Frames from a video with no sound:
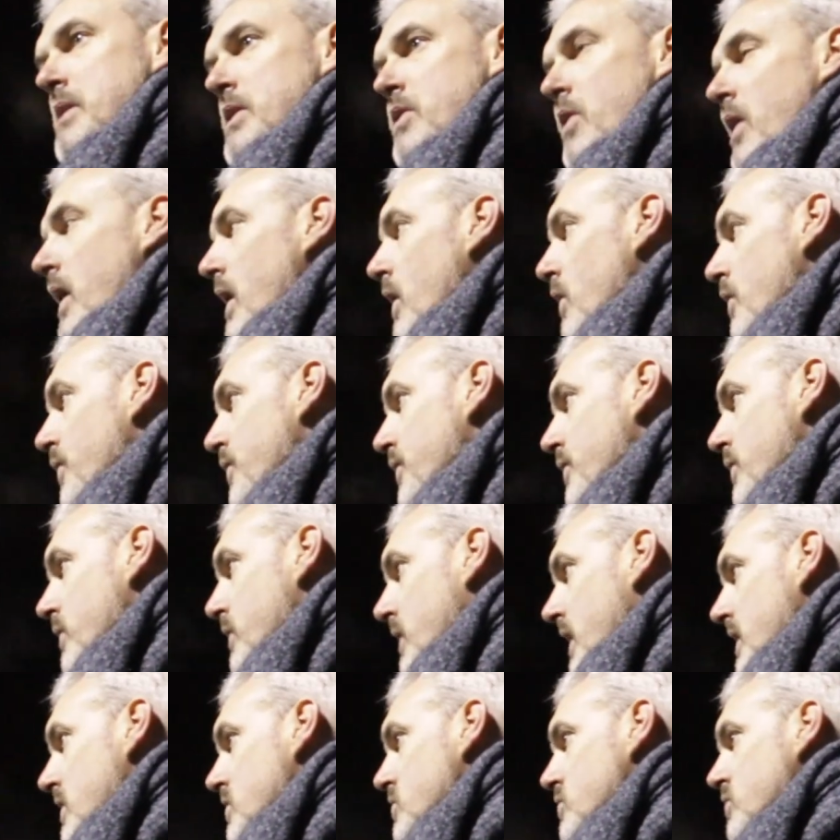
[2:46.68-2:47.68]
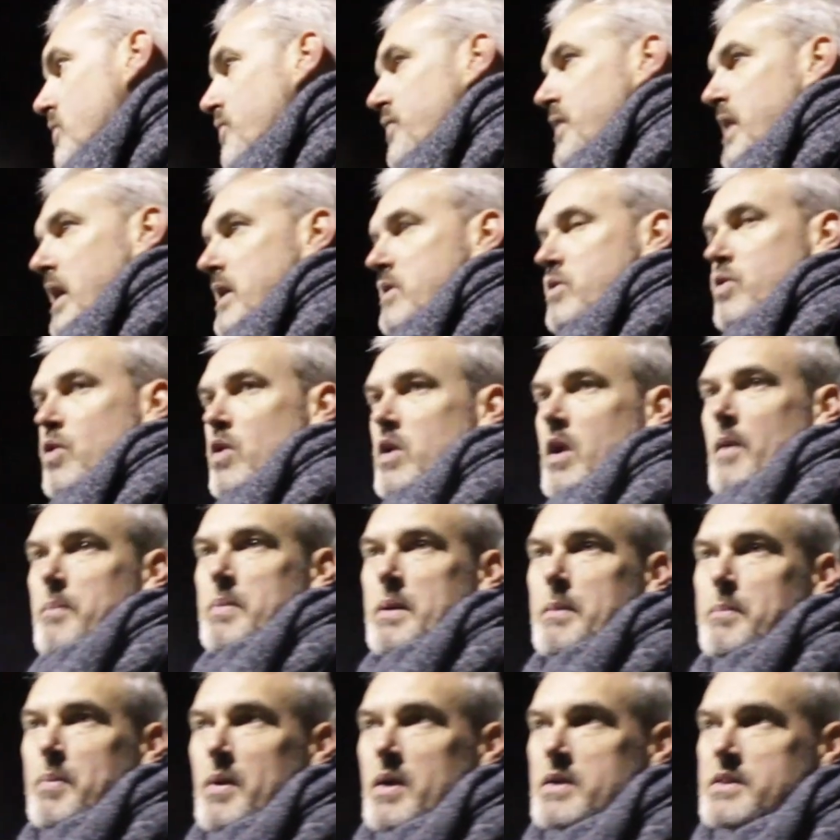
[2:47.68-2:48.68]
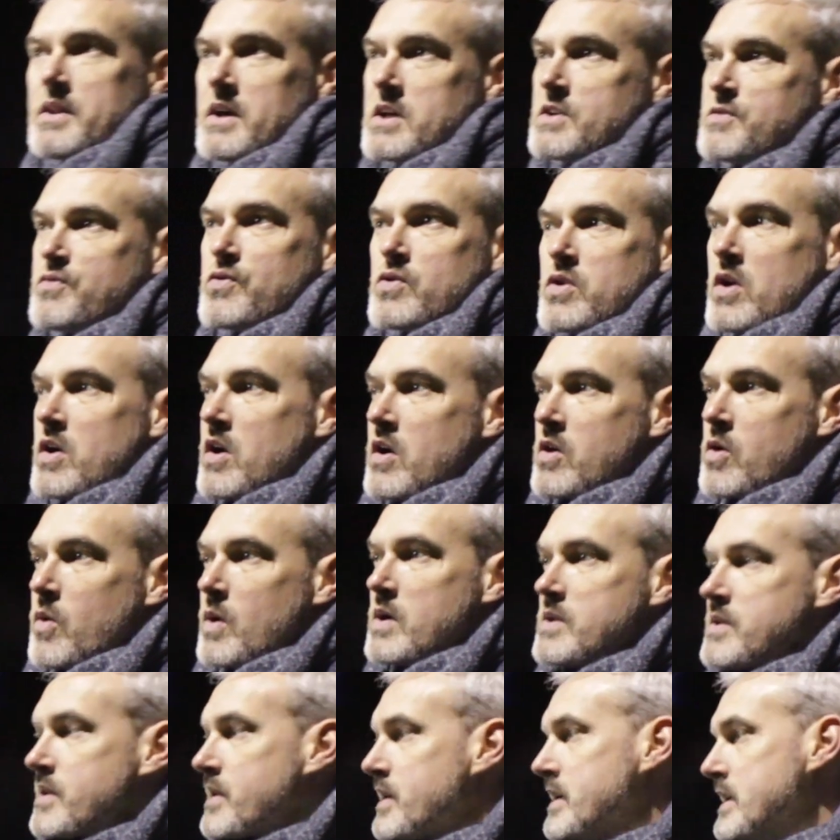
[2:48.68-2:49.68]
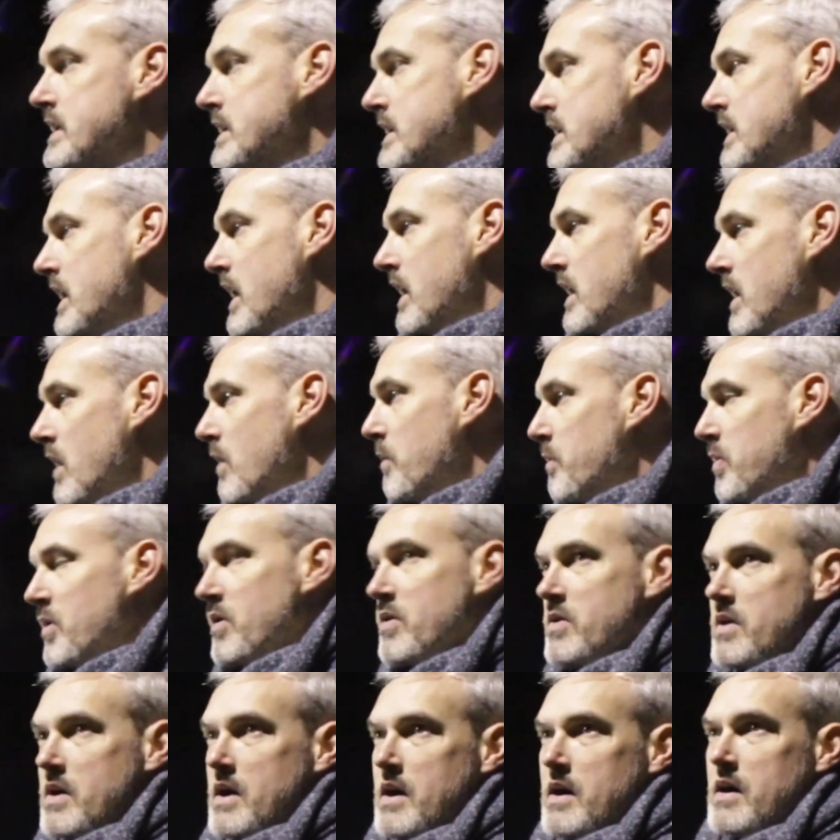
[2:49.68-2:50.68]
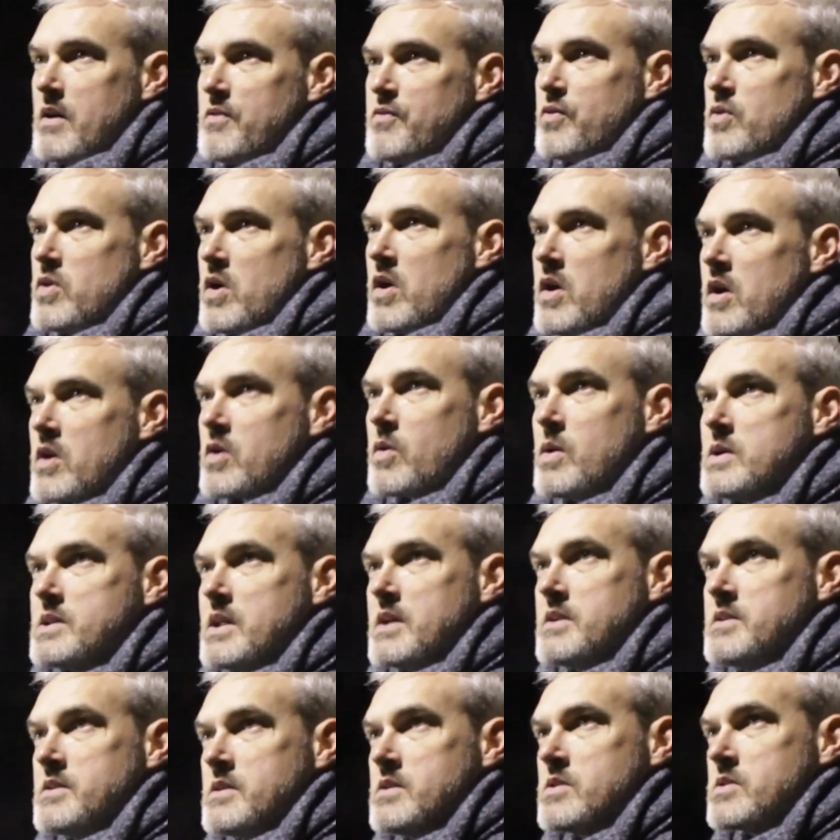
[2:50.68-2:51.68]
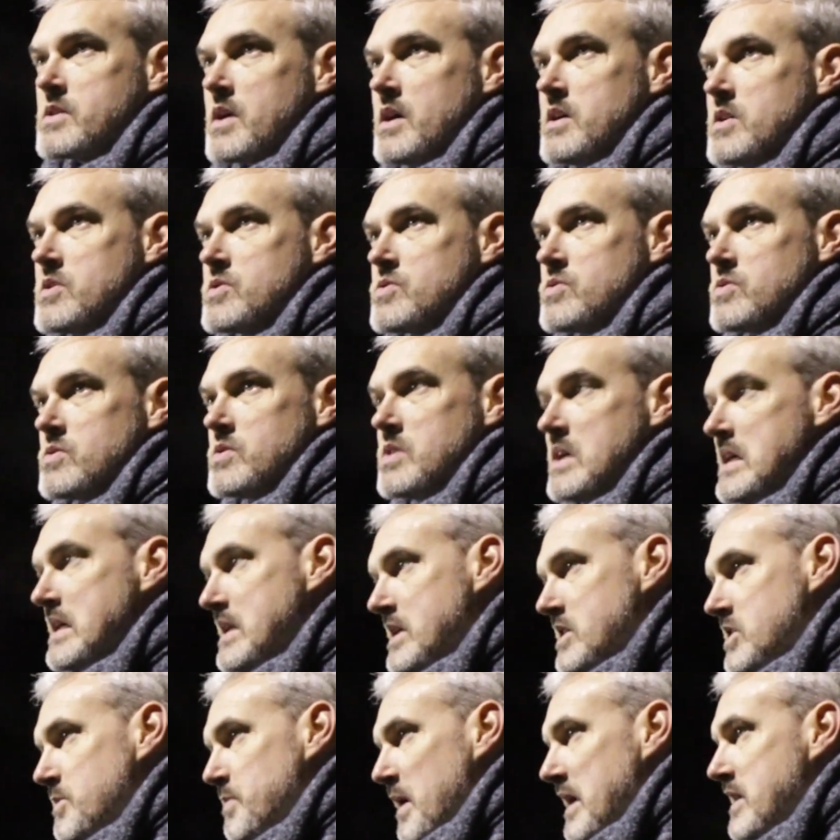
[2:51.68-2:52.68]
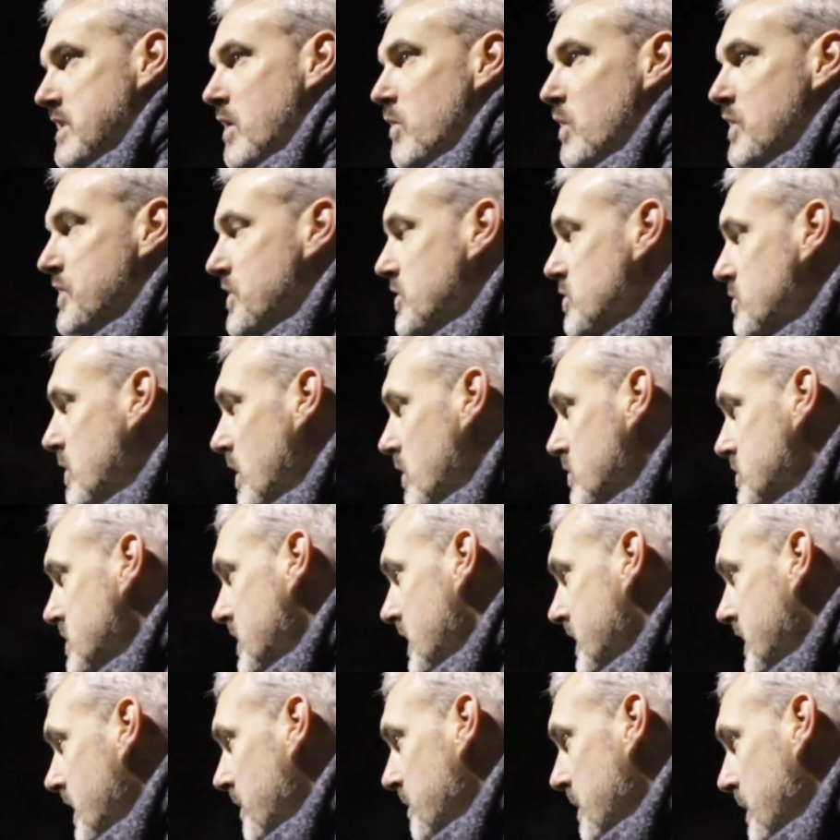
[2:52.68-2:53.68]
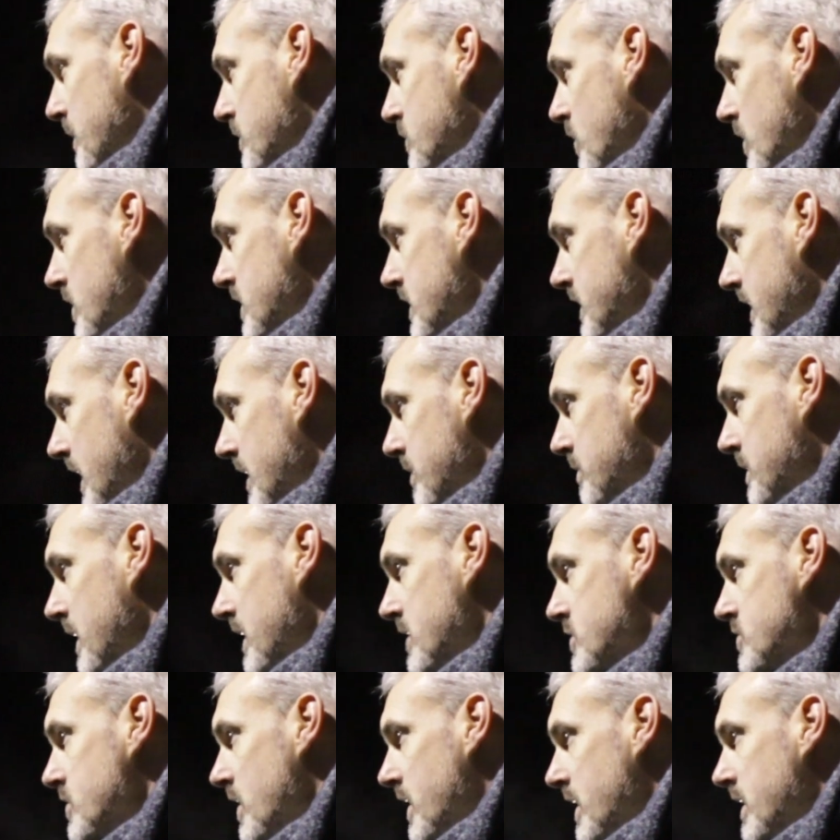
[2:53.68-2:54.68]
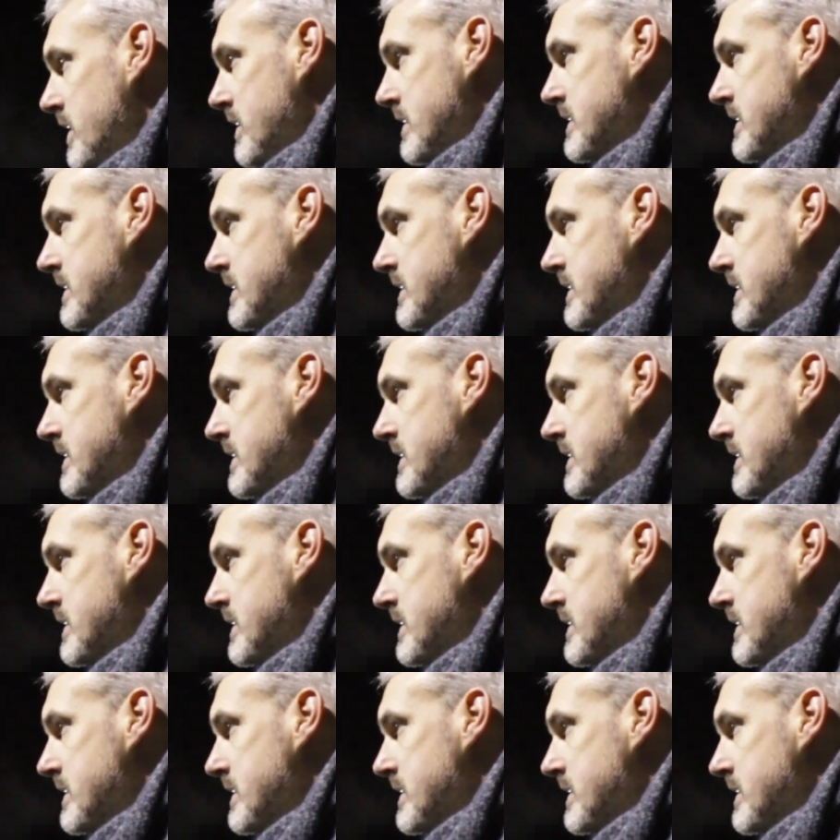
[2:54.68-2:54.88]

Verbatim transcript: Mental Health. Okay, so if we get 200 people in, that's 400 quid. And I'll put uh, 400 quid in. Okay, so spread the word as well and try and get people down to the game, guys, alright?